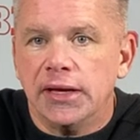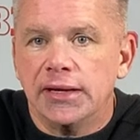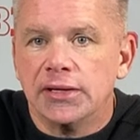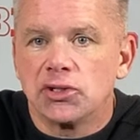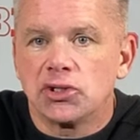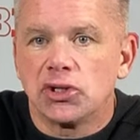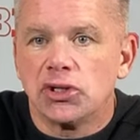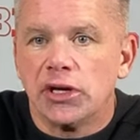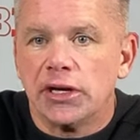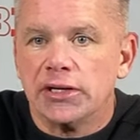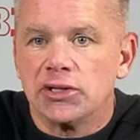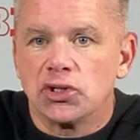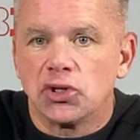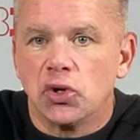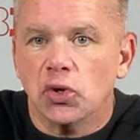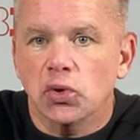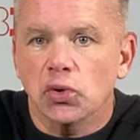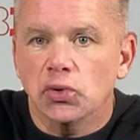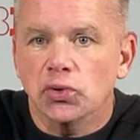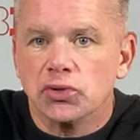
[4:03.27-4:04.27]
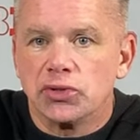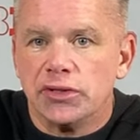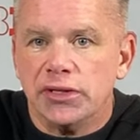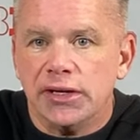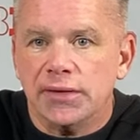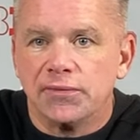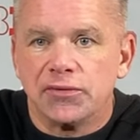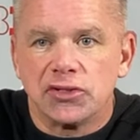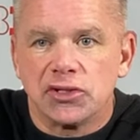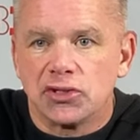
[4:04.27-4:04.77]
has goals. The
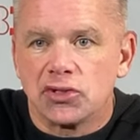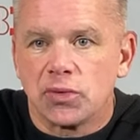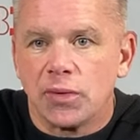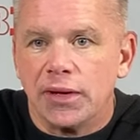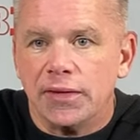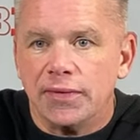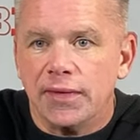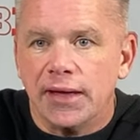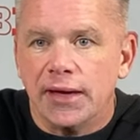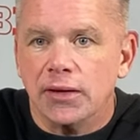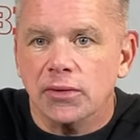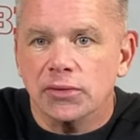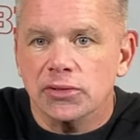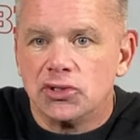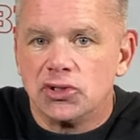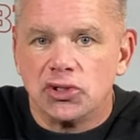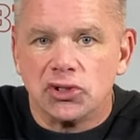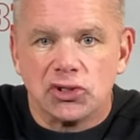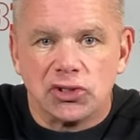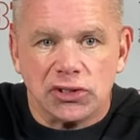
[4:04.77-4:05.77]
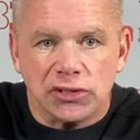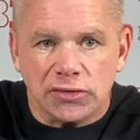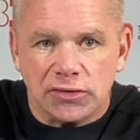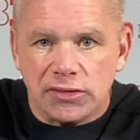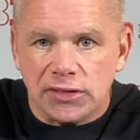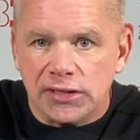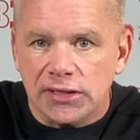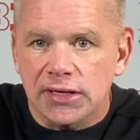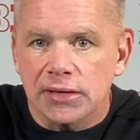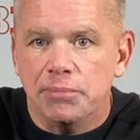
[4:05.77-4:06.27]
emphasis right now is just to
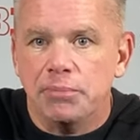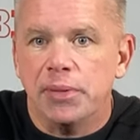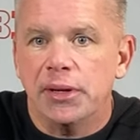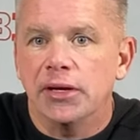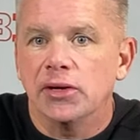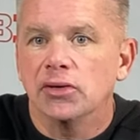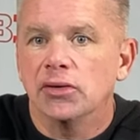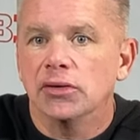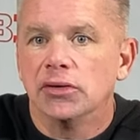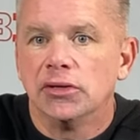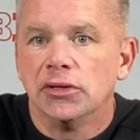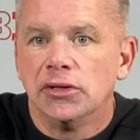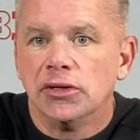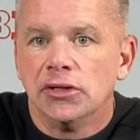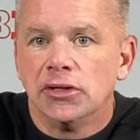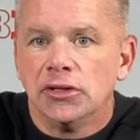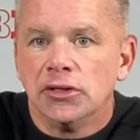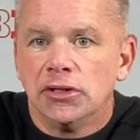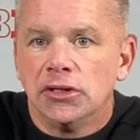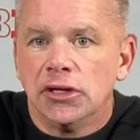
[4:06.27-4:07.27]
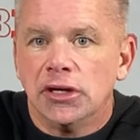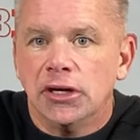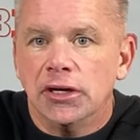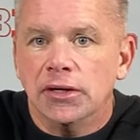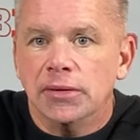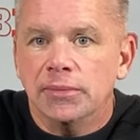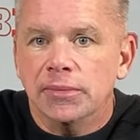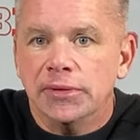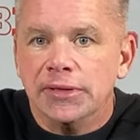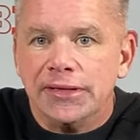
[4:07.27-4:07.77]
get better,
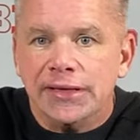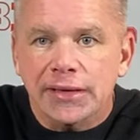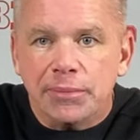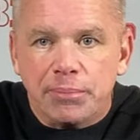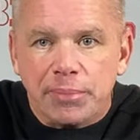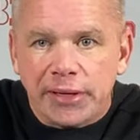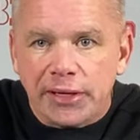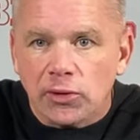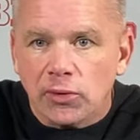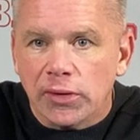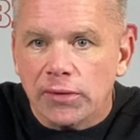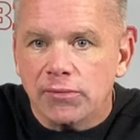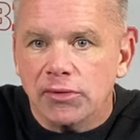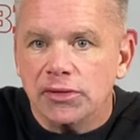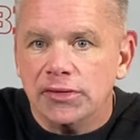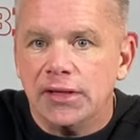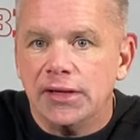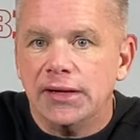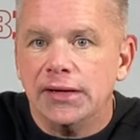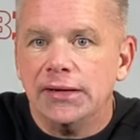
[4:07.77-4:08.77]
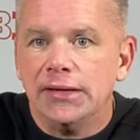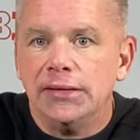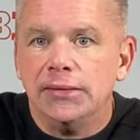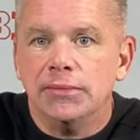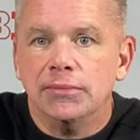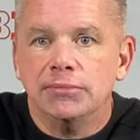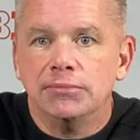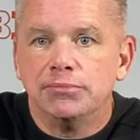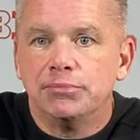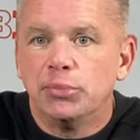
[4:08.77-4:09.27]
get better every day.
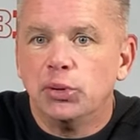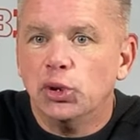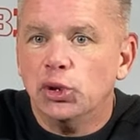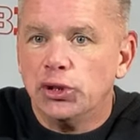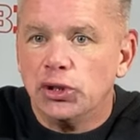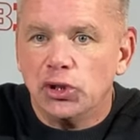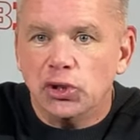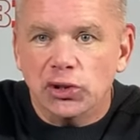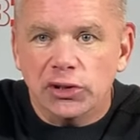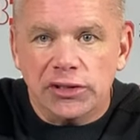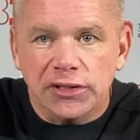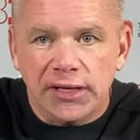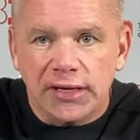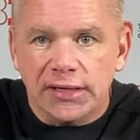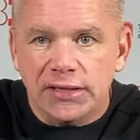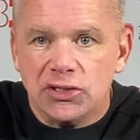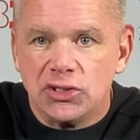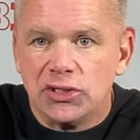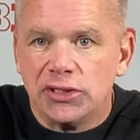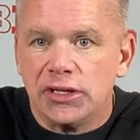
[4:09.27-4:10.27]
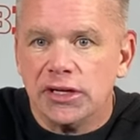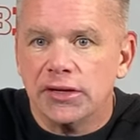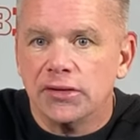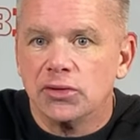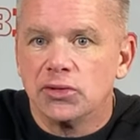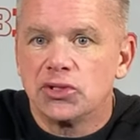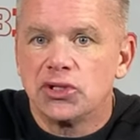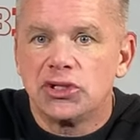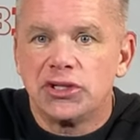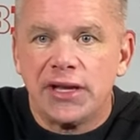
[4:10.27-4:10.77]
Put good days together,
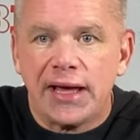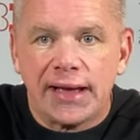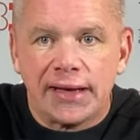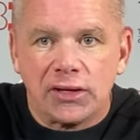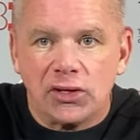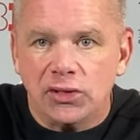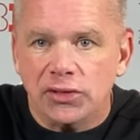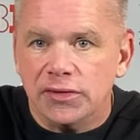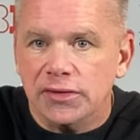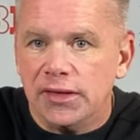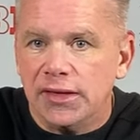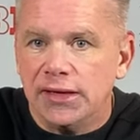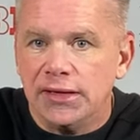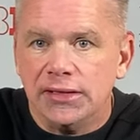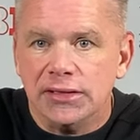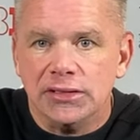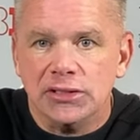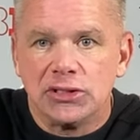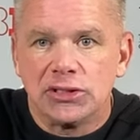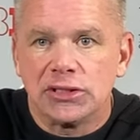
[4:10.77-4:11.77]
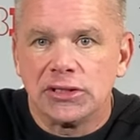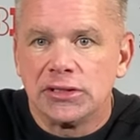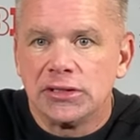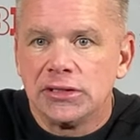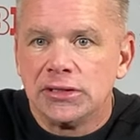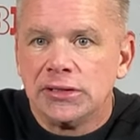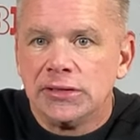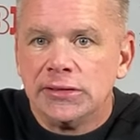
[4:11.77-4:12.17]
stack good days.